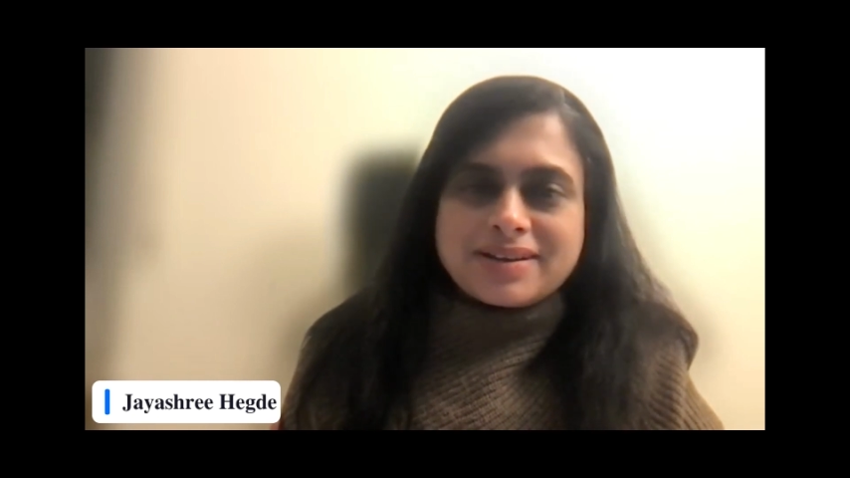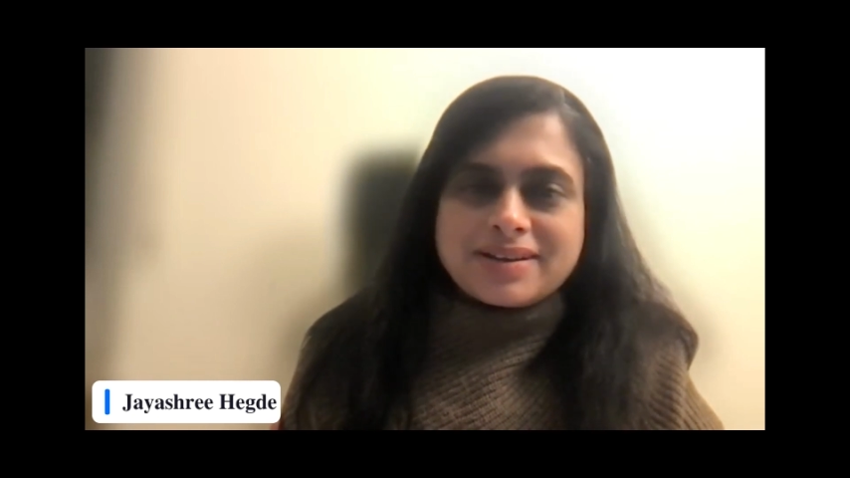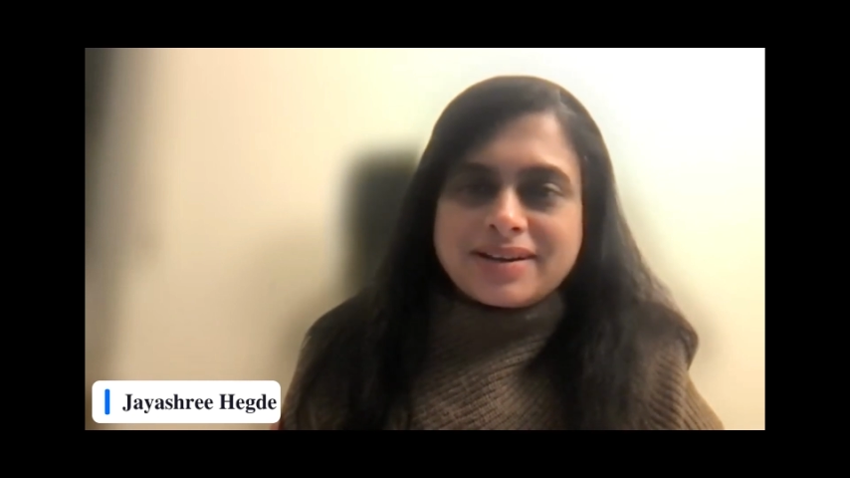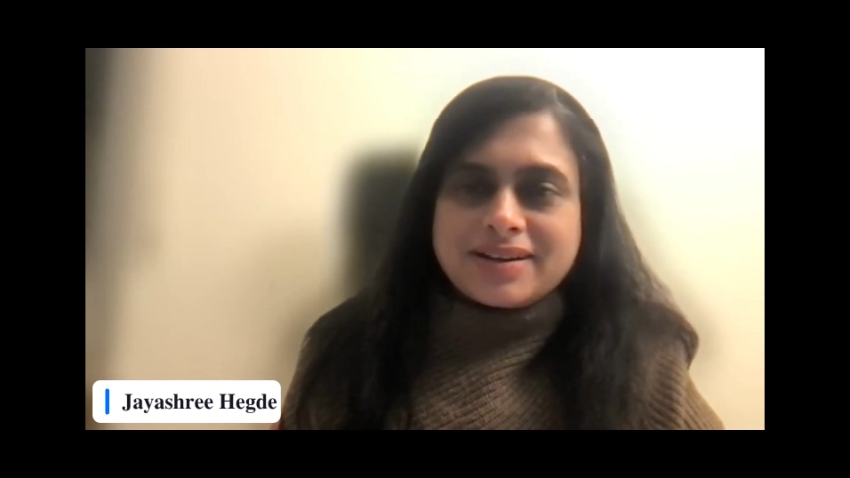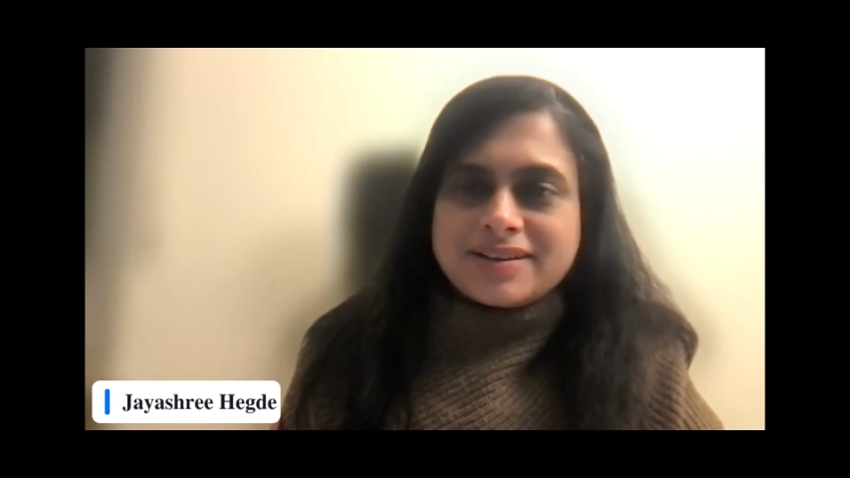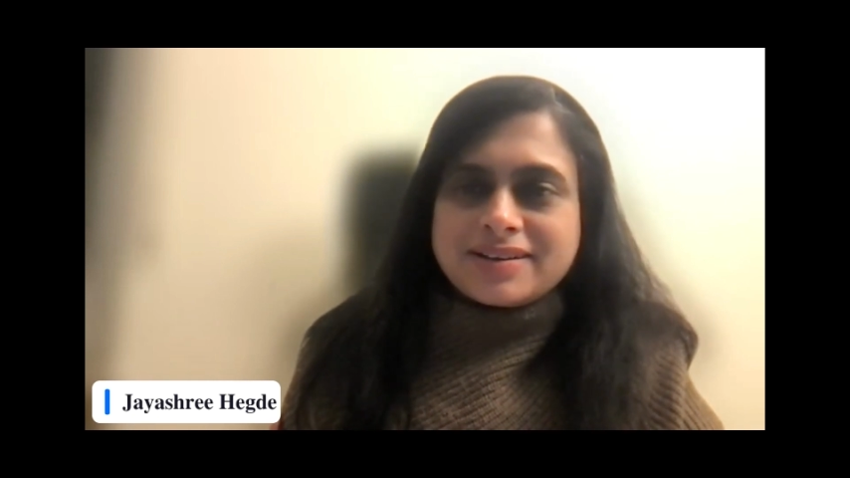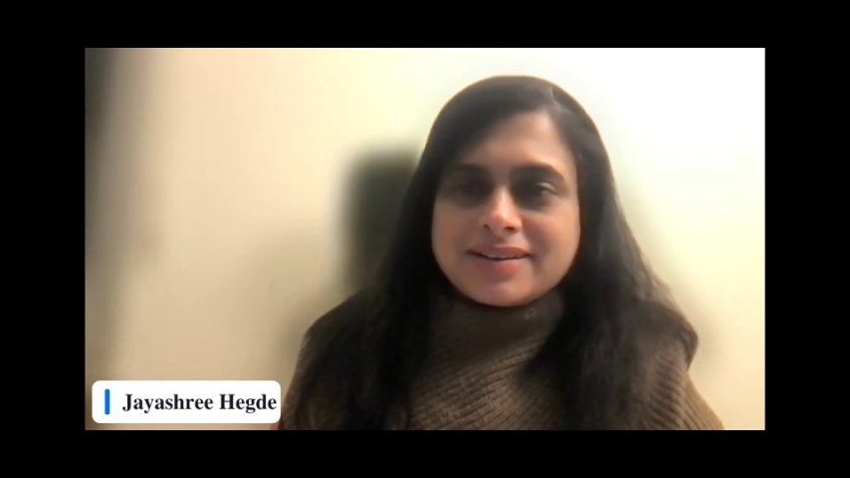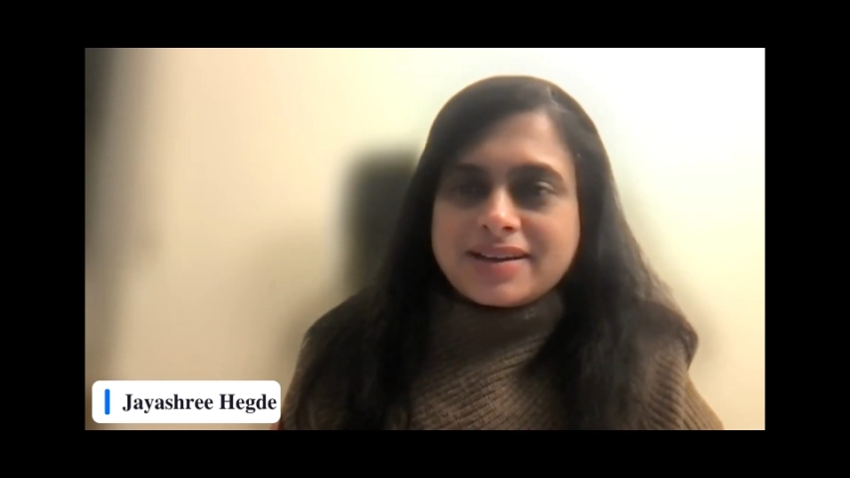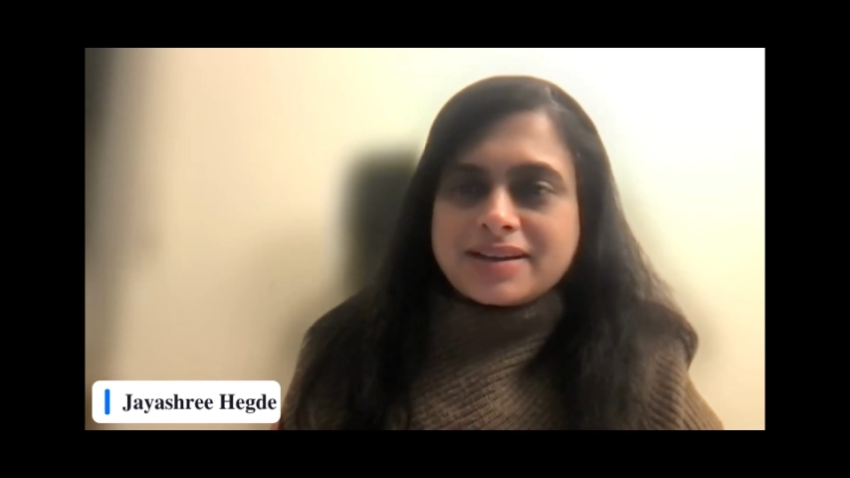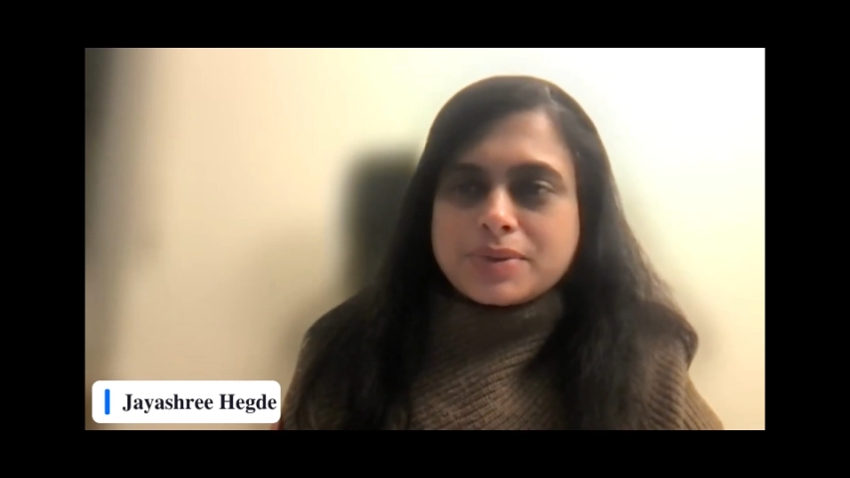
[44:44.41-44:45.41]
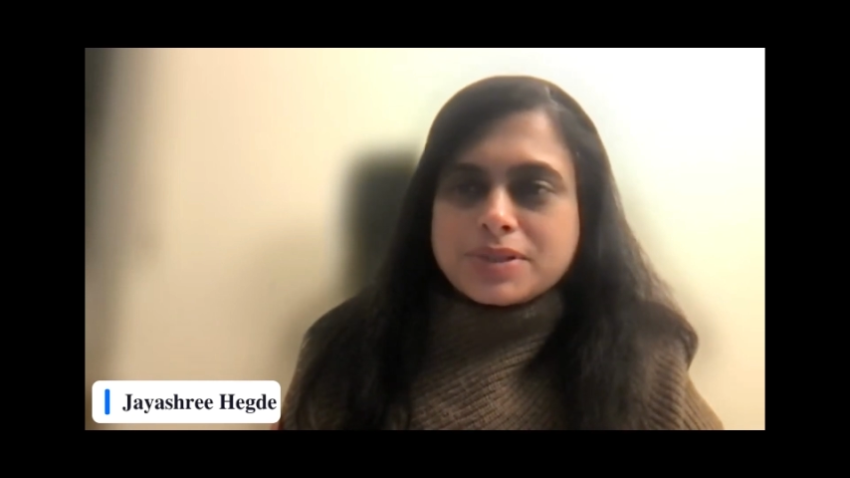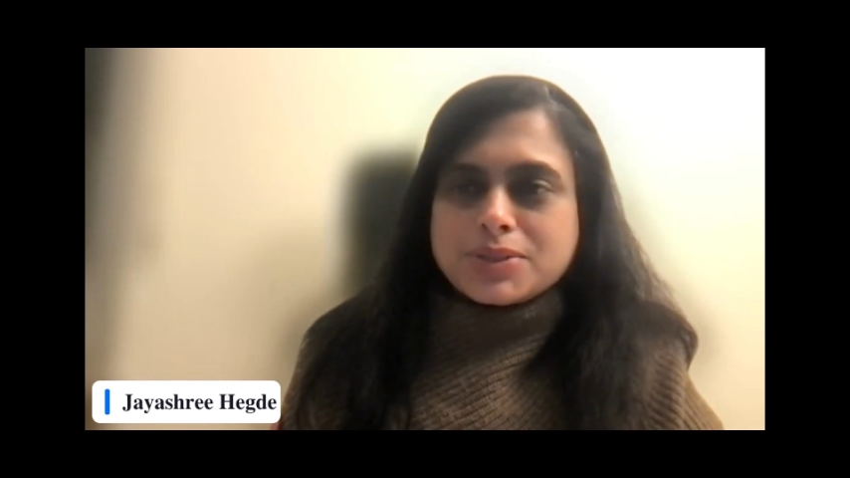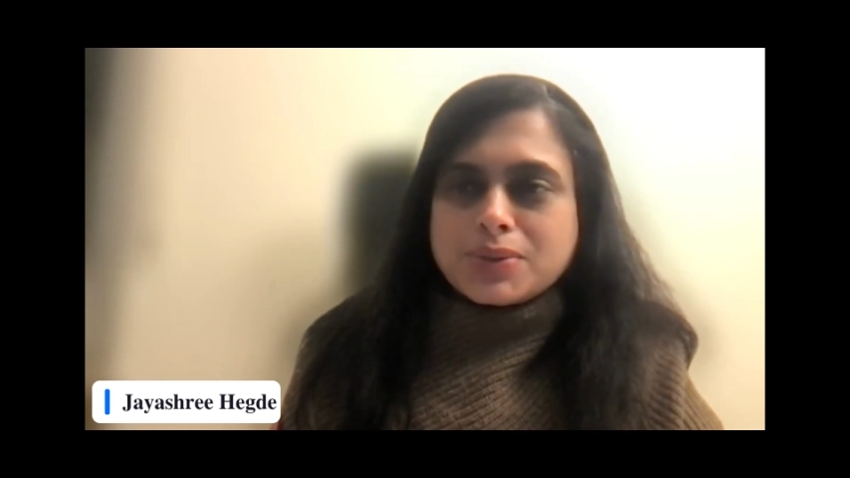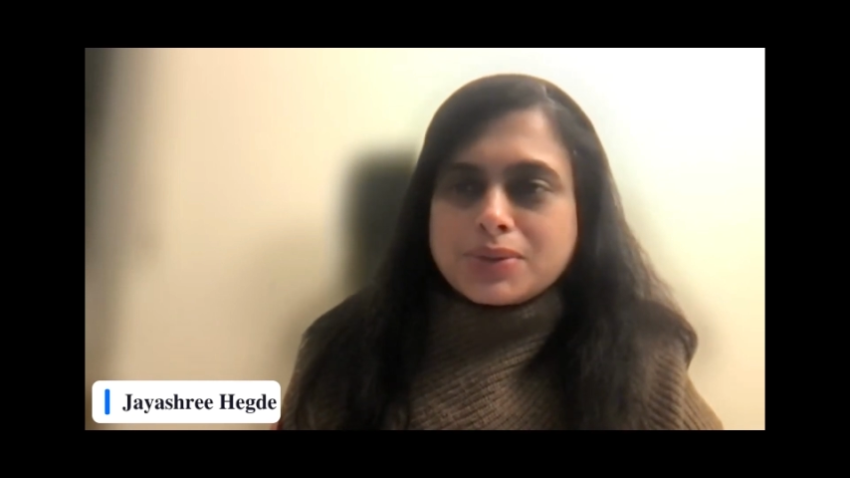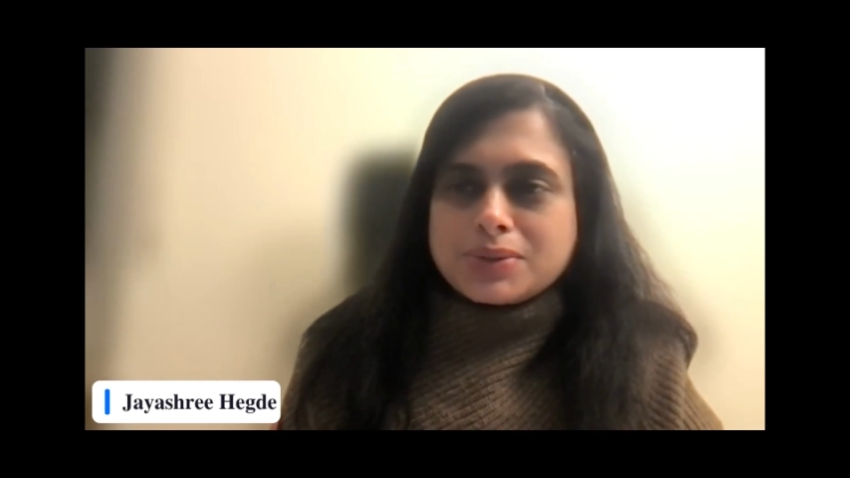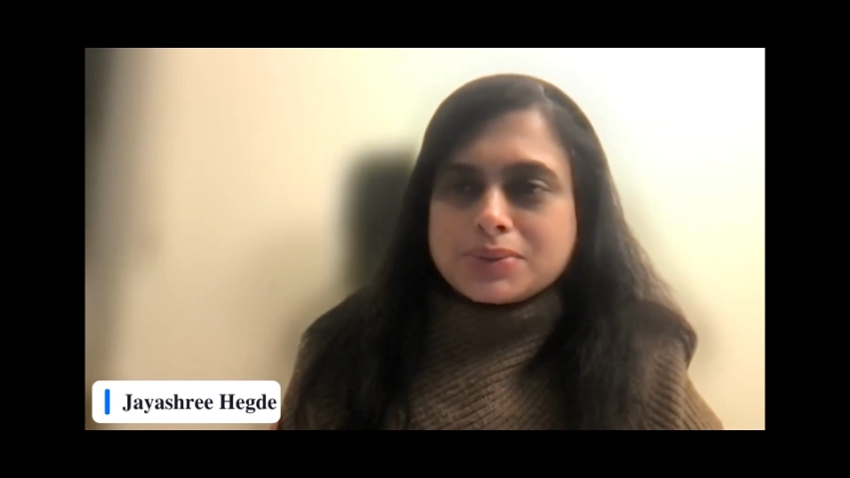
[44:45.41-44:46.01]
I request you all